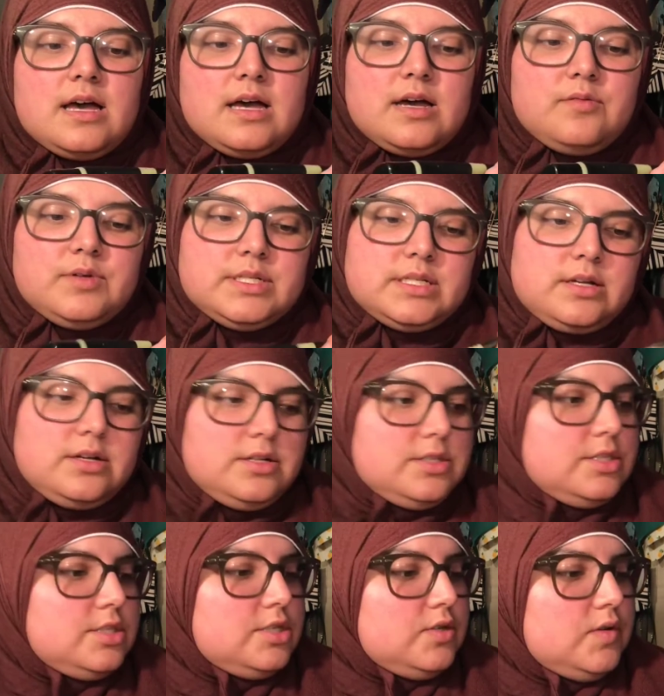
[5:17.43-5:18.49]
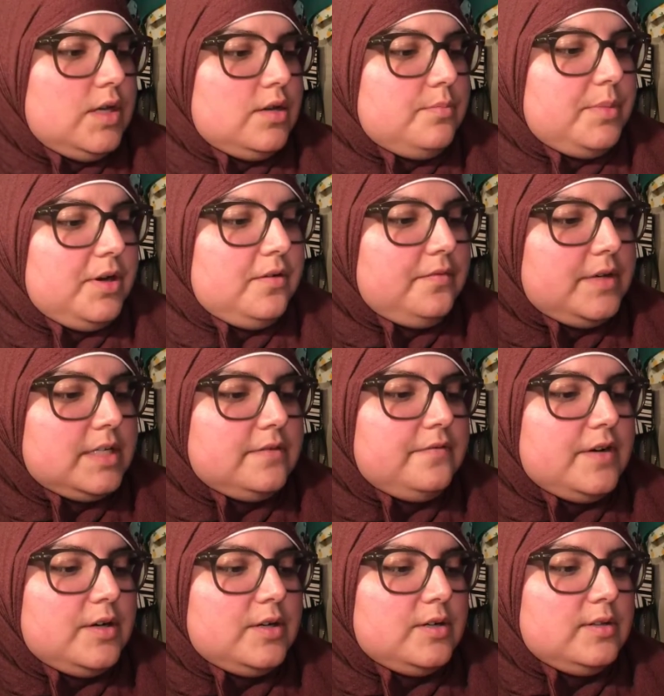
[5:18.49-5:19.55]
what is it called? Studio Perfect
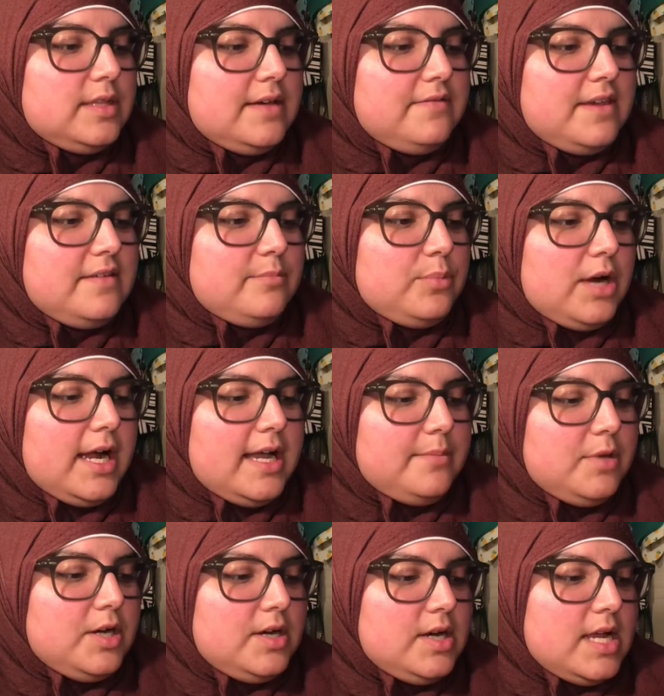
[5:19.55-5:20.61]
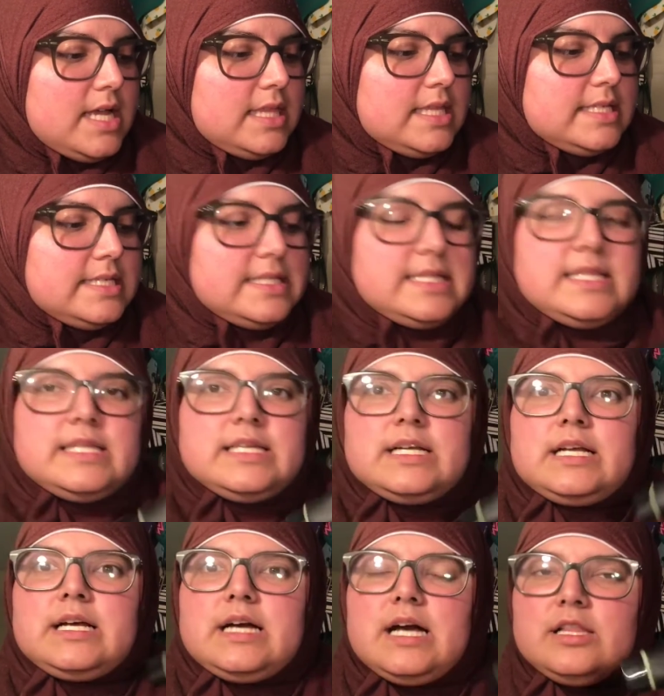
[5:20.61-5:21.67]
Photo Loving Primer, and this is in the
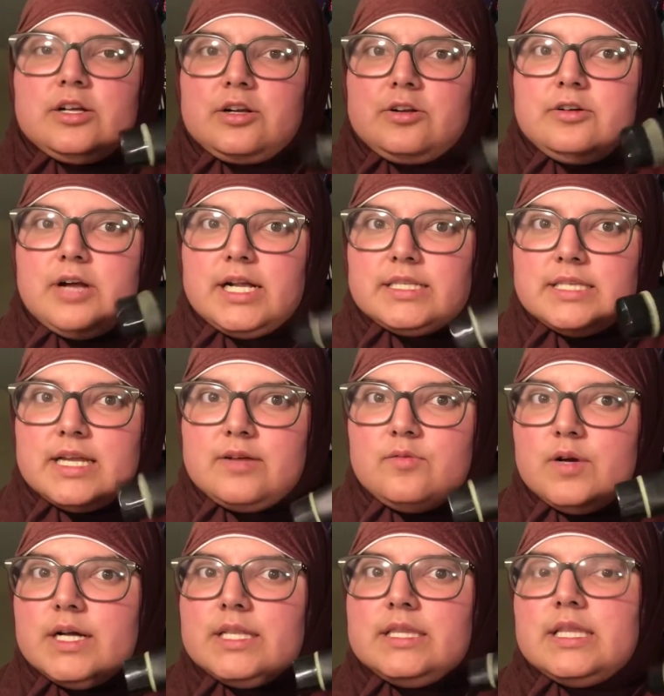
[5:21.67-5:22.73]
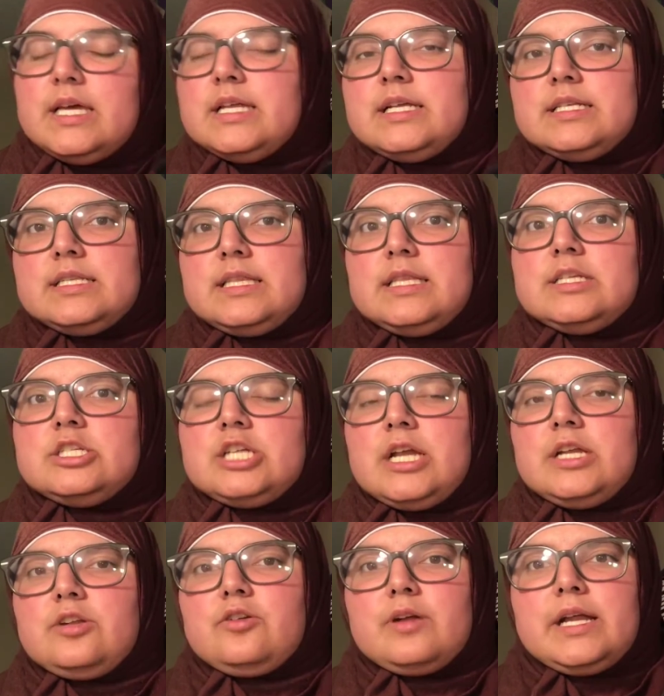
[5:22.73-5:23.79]
color correcting one that is in the
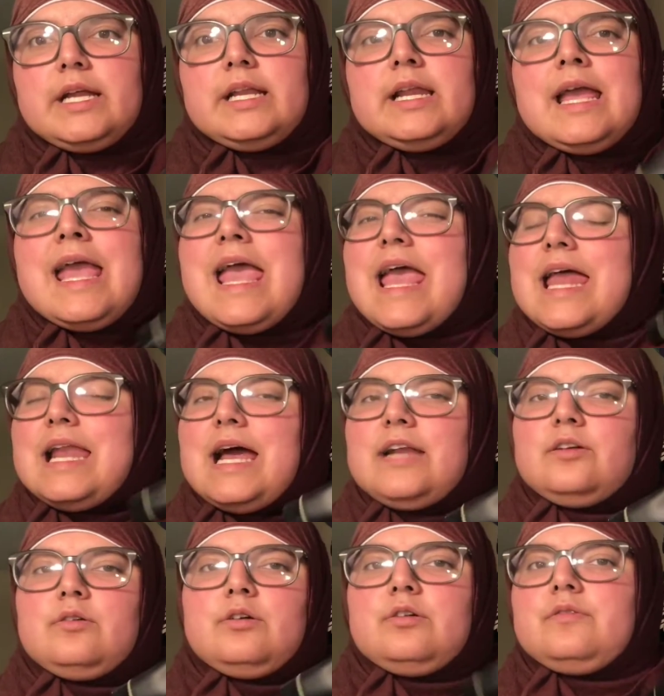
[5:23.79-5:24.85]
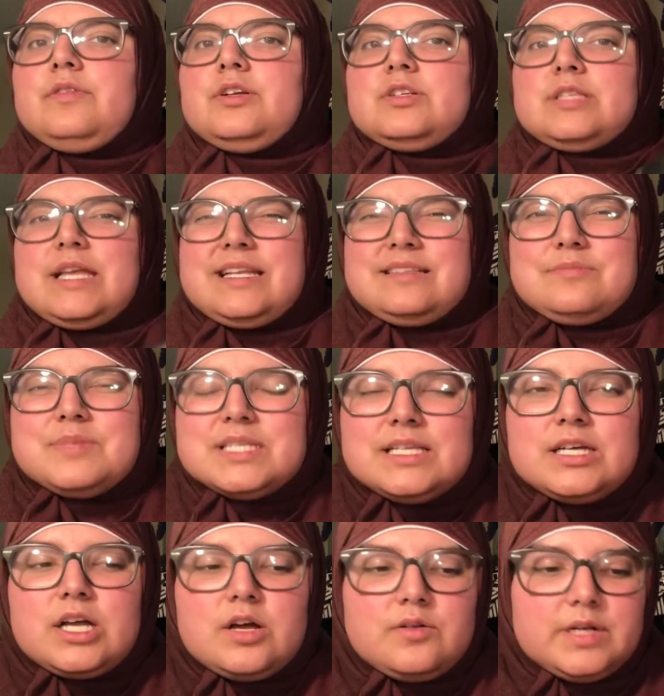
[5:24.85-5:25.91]
shade green, and I don't know if there's like some
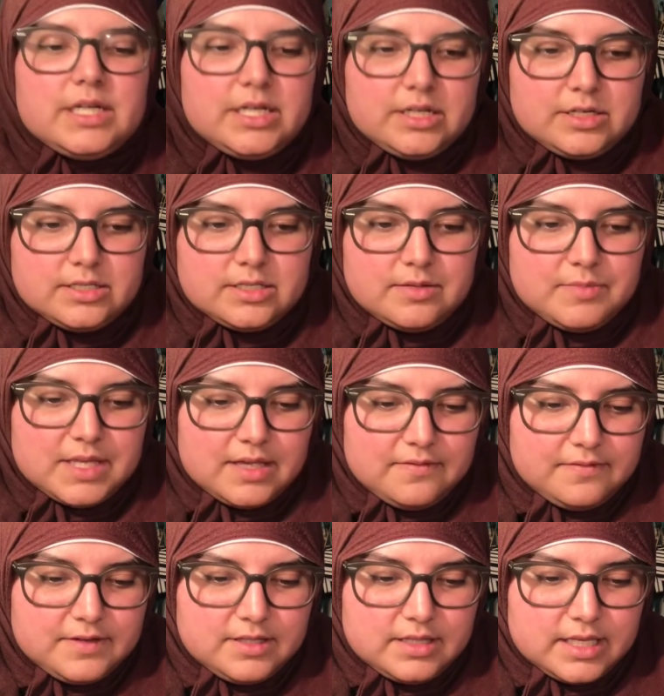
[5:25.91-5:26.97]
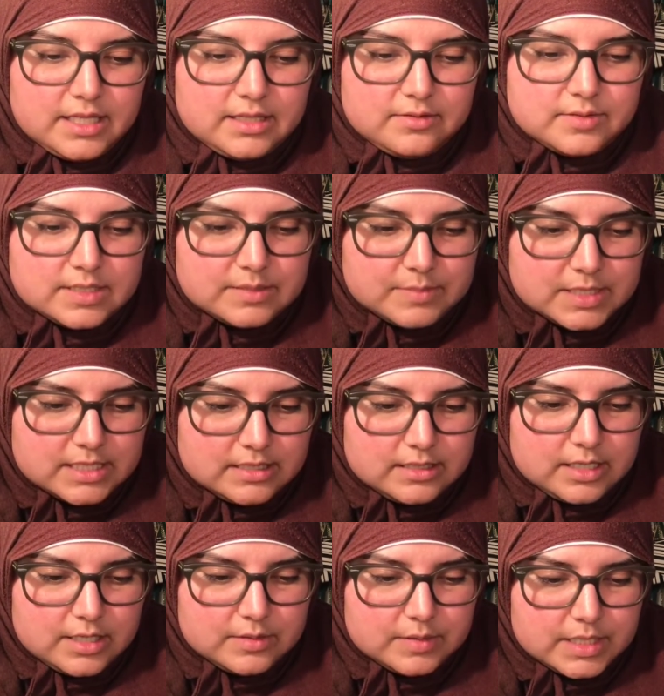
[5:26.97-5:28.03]
silicone in here or something. It felt like there was some
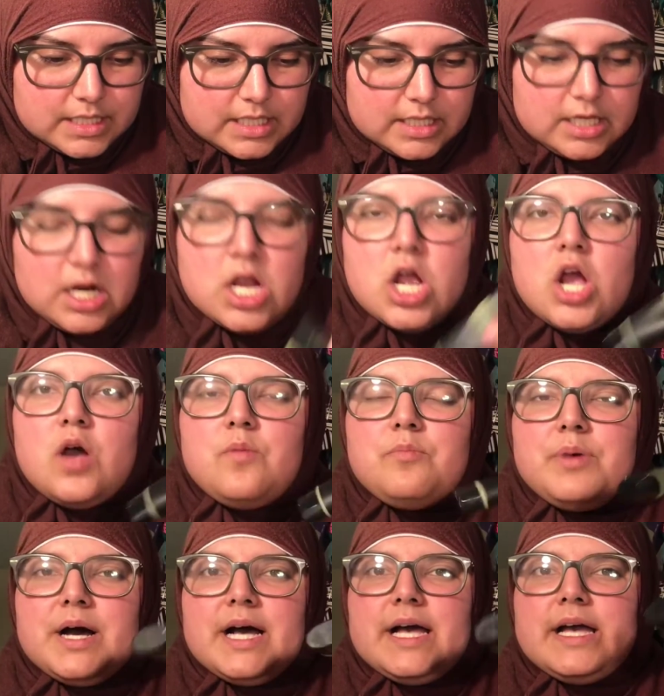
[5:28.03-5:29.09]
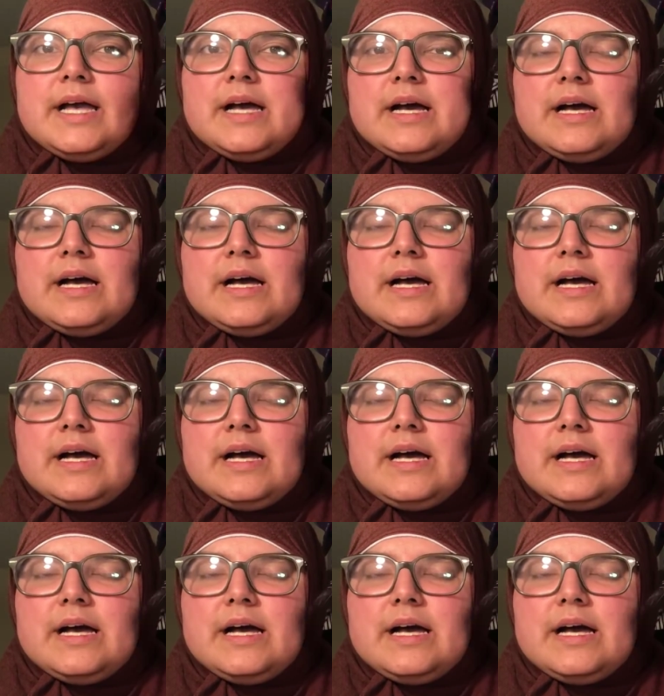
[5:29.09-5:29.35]
silicone in here, but